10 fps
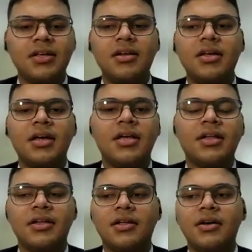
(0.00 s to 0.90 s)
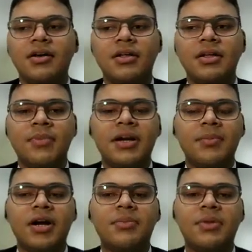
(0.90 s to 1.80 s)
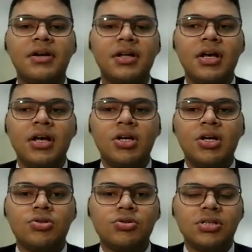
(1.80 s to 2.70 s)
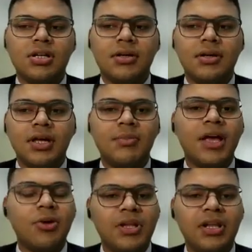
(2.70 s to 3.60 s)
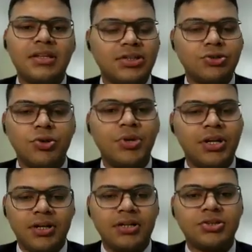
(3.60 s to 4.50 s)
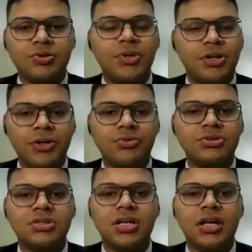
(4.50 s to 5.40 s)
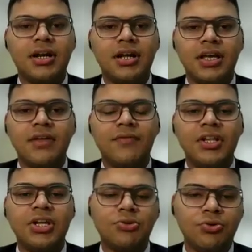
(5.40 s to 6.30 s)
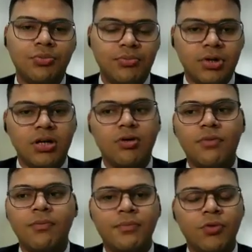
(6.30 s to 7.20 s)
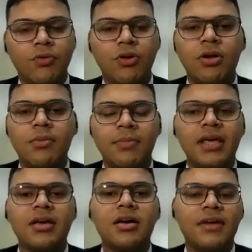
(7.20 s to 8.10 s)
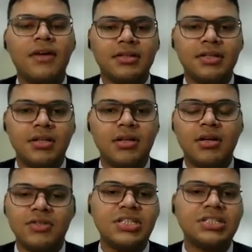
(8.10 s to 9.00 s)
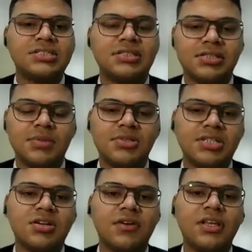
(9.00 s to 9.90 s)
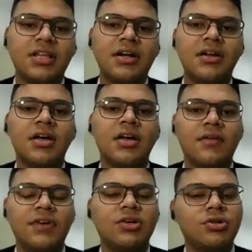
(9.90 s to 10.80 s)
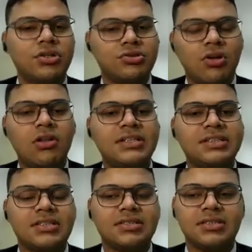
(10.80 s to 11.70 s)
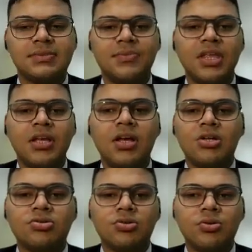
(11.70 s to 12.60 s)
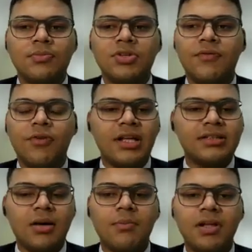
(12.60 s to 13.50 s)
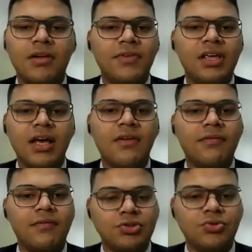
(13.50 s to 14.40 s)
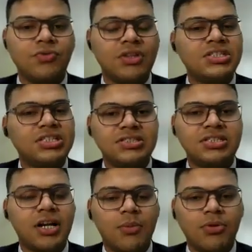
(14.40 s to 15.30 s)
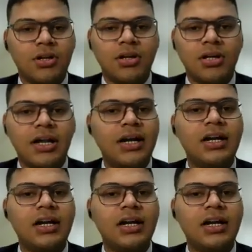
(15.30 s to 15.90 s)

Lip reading: there in my department. So, sir, in my opinion, it should be reduced. And again, we need to overall make our GST system in such a way that we could resolve these cases. So for example, we have issue with the GST tribunal.